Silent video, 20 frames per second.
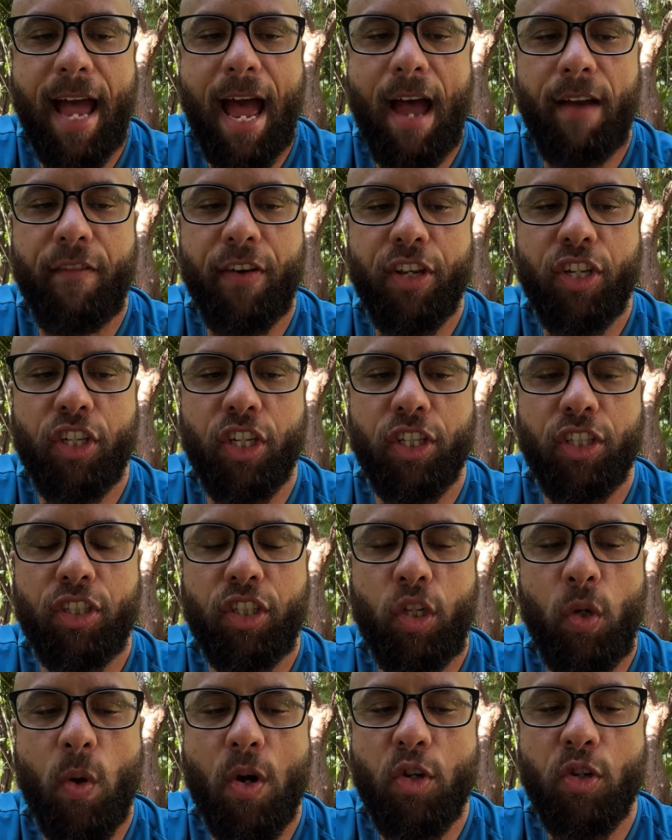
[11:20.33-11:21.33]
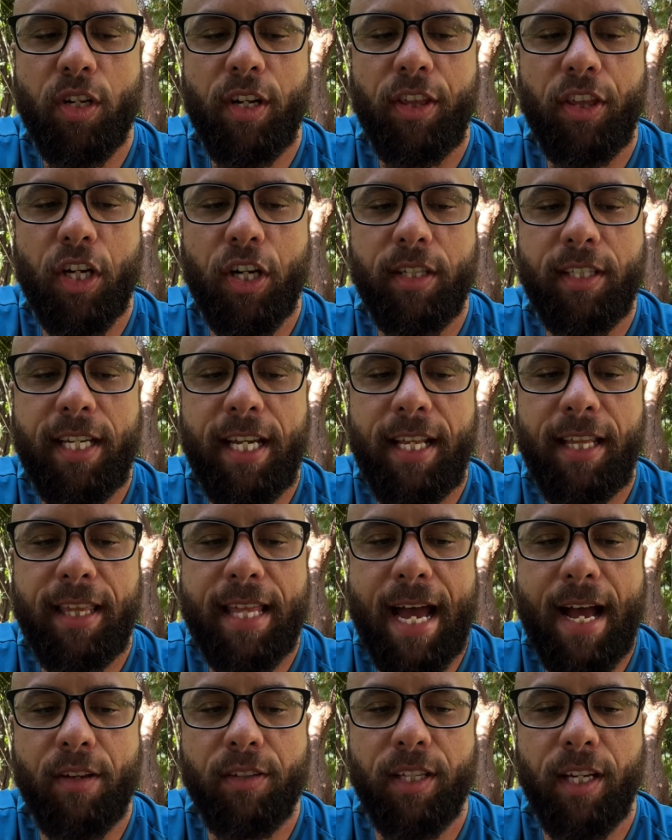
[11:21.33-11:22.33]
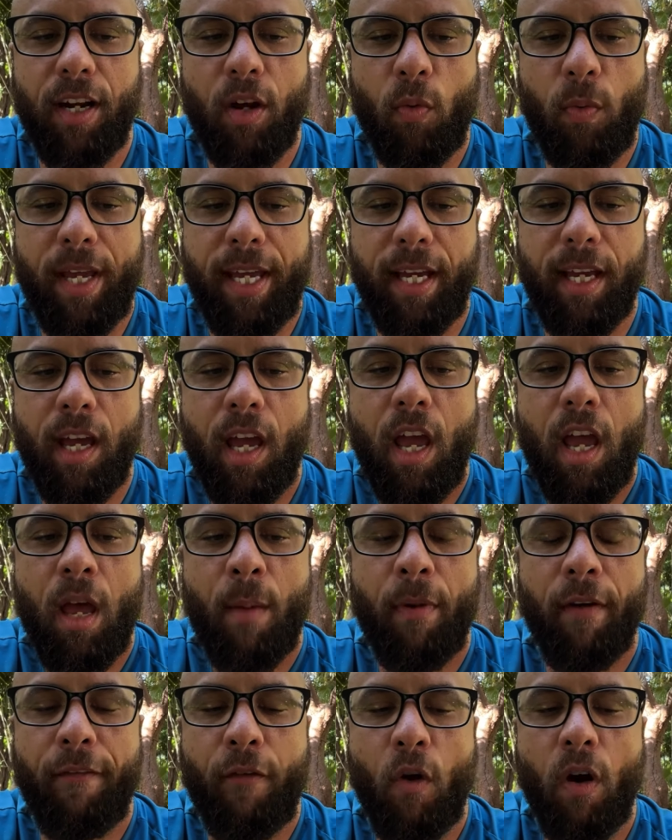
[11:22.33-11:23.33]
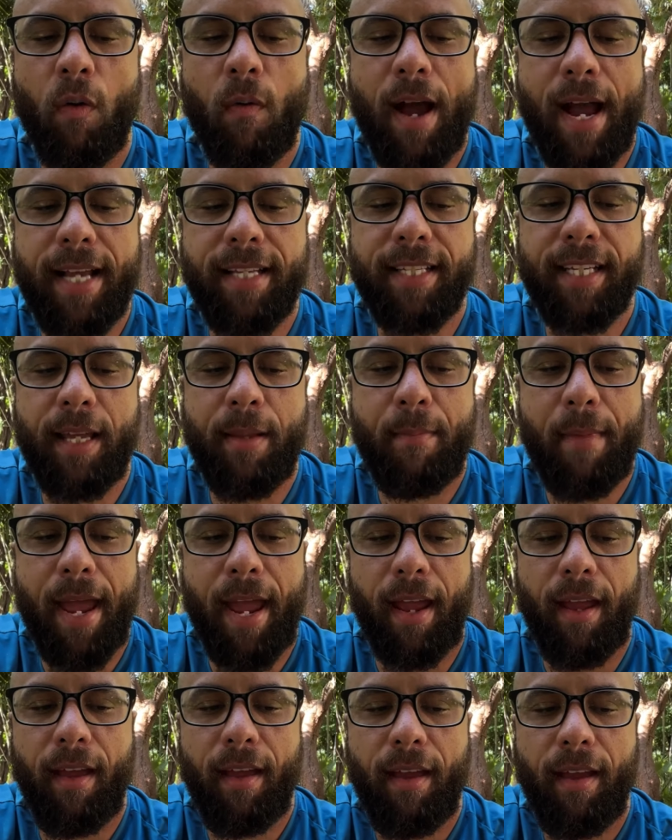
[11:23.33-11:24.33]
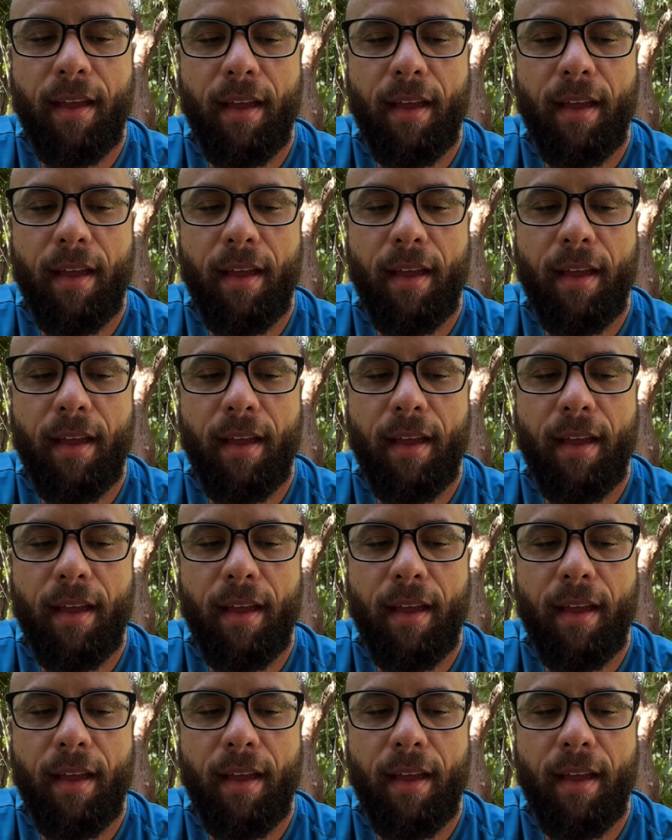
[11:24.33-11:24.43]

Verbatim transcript: averaged just two hundred thirteen thousand a week before rising in May.